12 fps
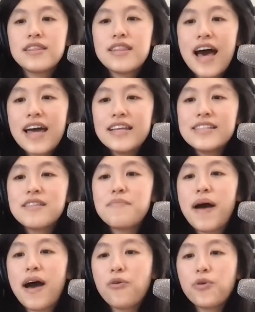that is the
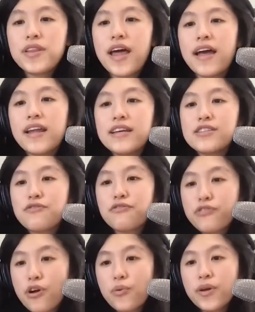power that is
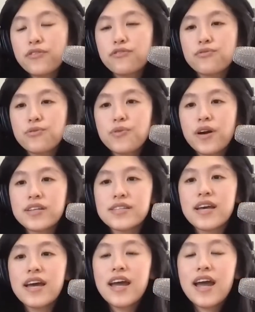flowing through us.
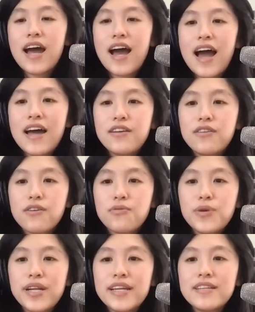And
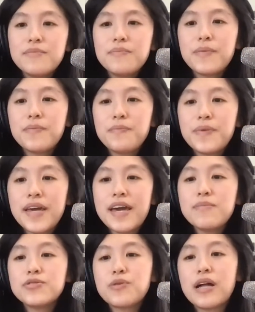we need to be
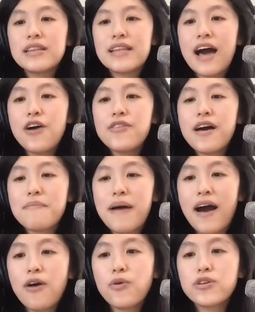able to allow that
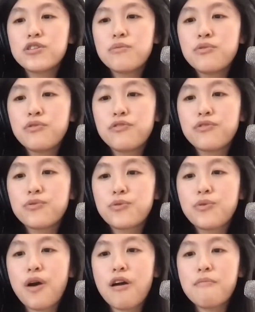power to move
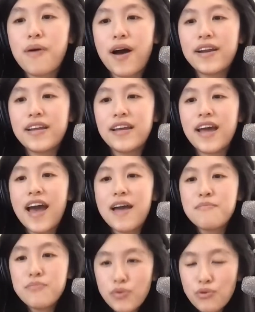through our body
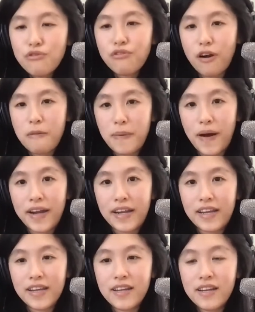and move our
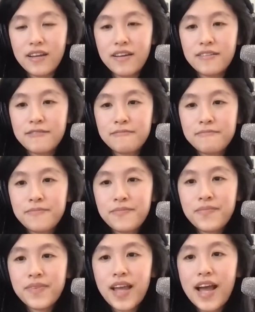body.
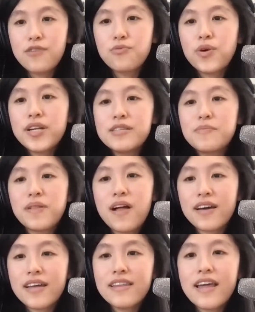And what is
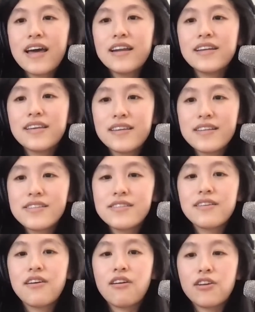blocking that
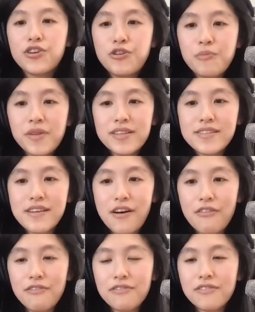is our human
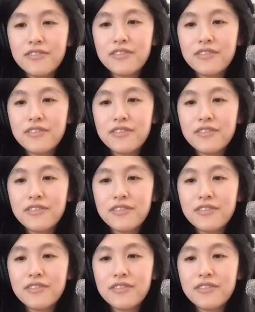self,